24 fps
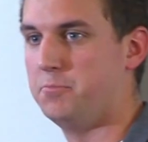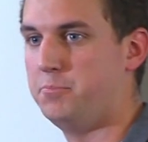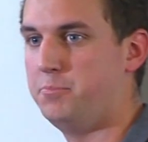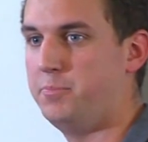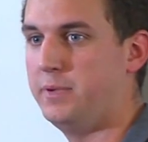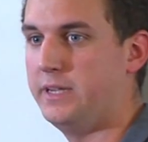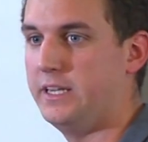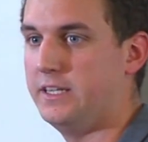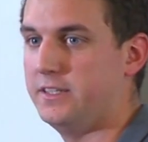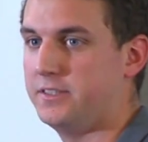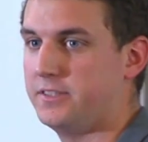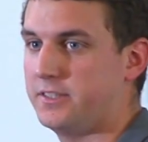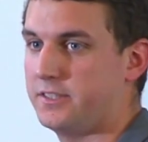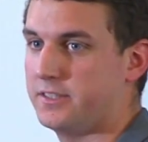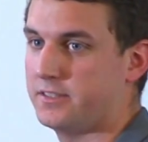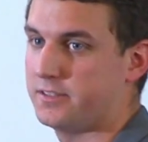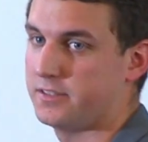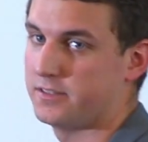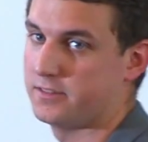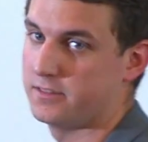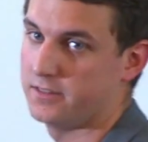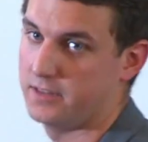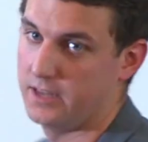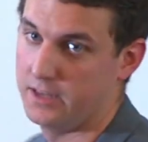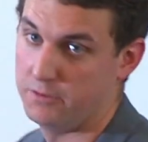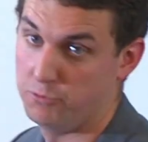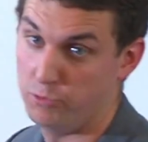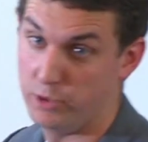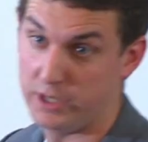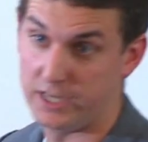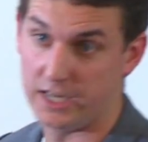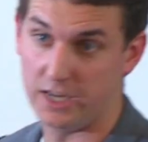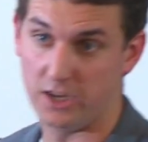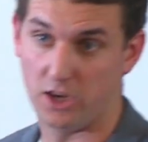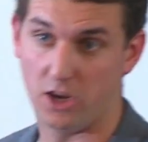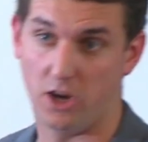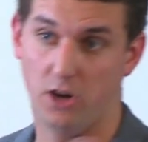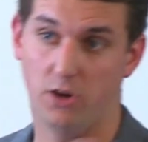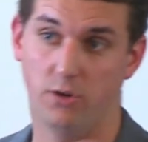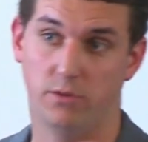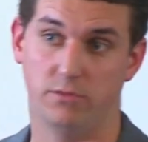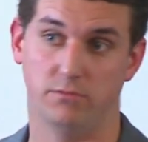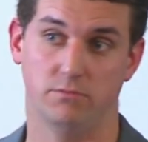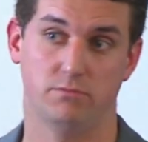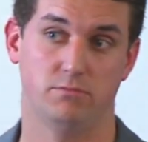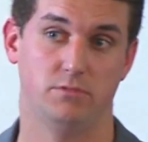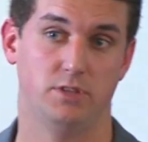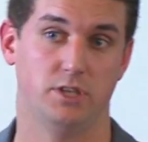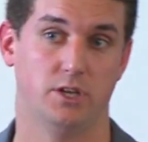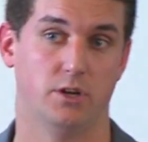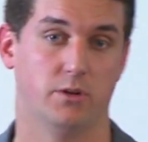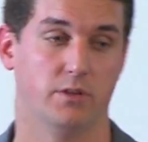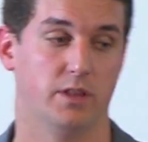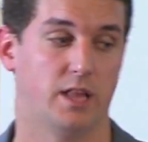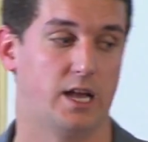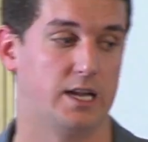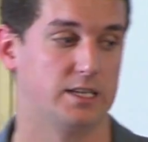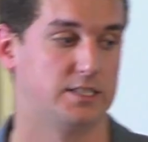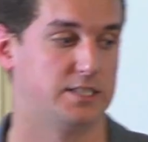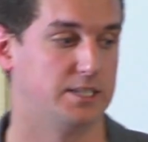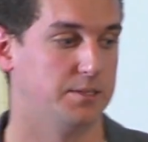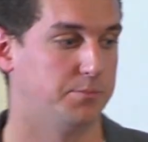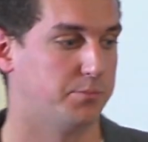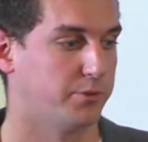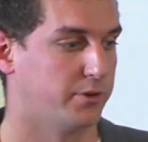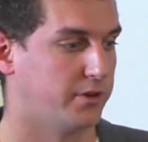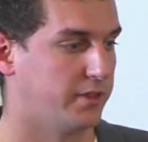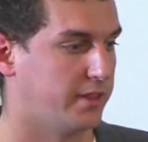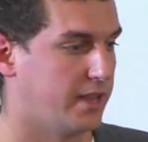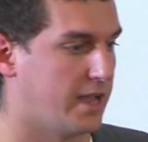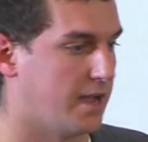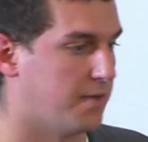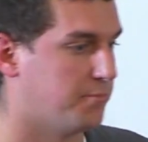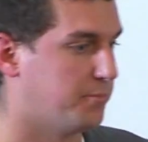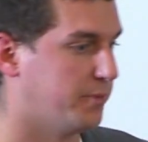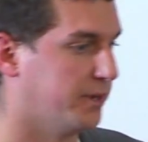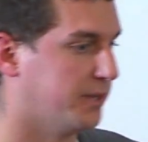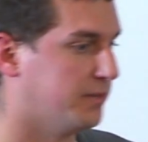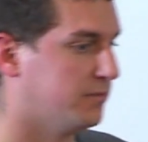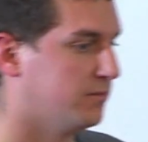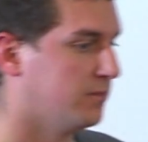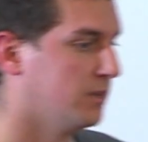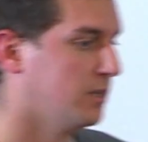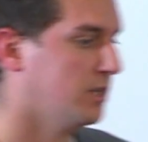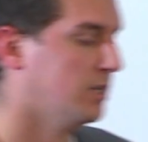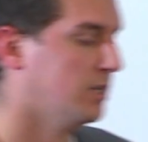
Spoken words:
of beast, and we can go a lot deeper into that, but